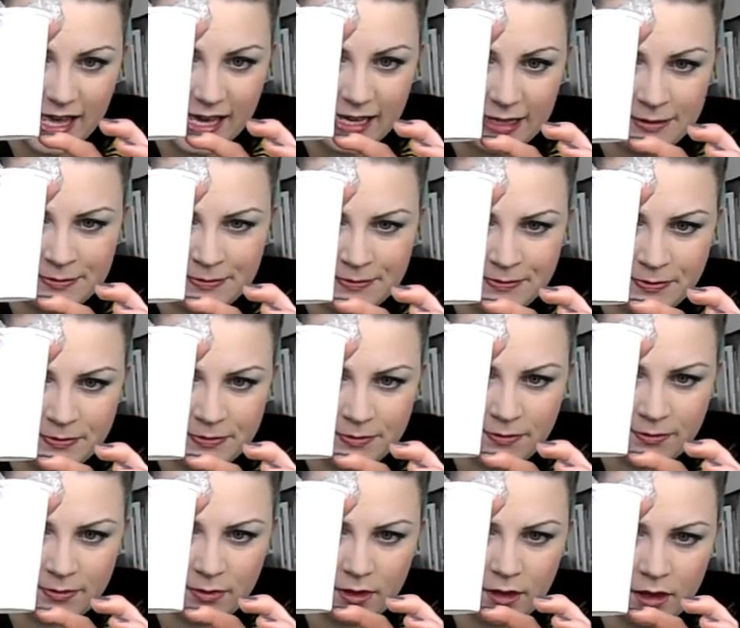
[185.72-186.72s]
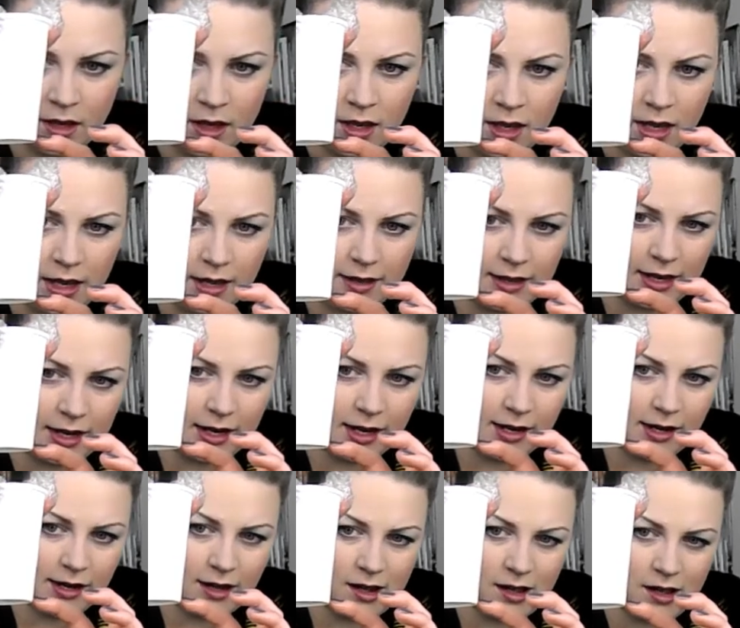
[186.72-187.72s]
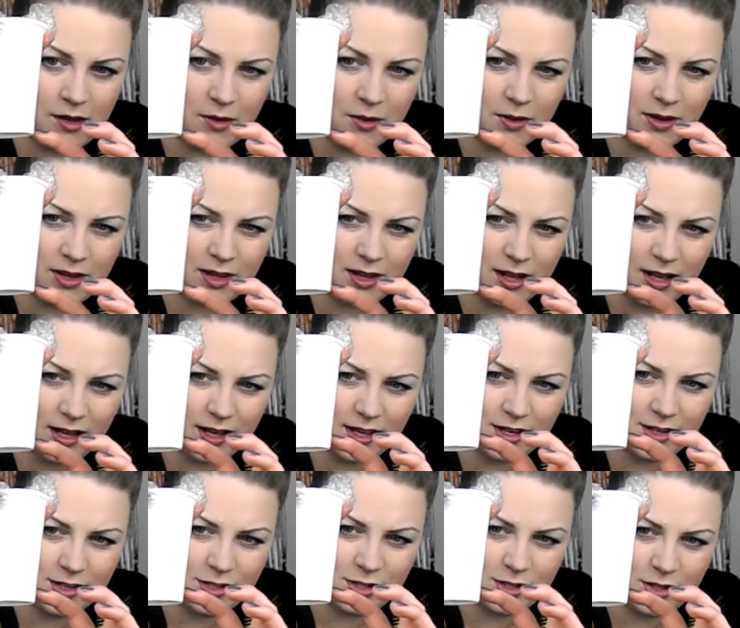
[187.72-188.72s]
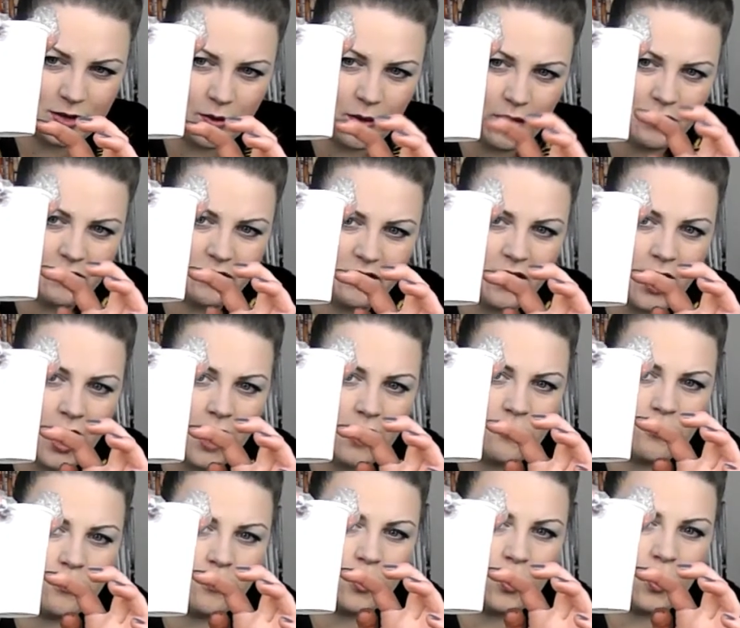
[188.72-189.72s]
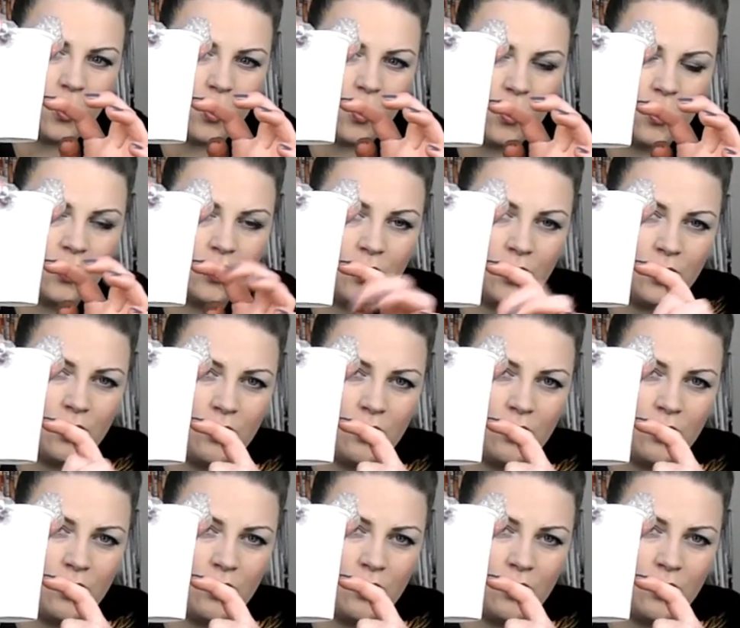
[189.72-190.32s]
there, and then I know I can do 5 more